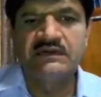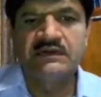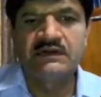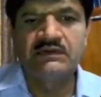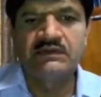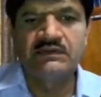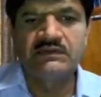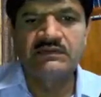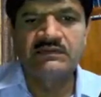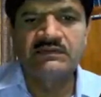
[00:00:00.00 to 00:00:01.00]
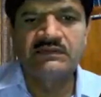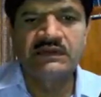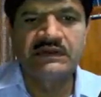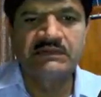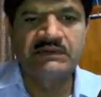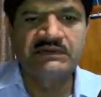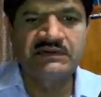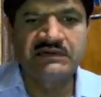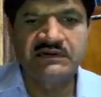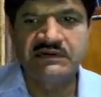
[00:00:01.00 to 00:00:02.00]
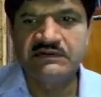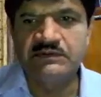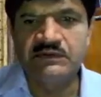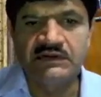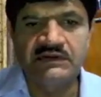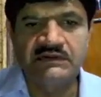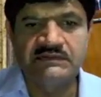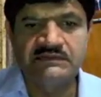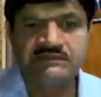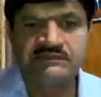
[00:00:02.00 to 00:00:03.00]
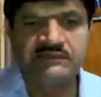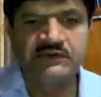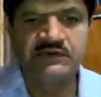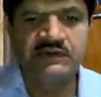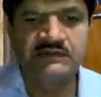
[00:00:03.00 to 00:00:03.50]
how the animation is showing. Okay,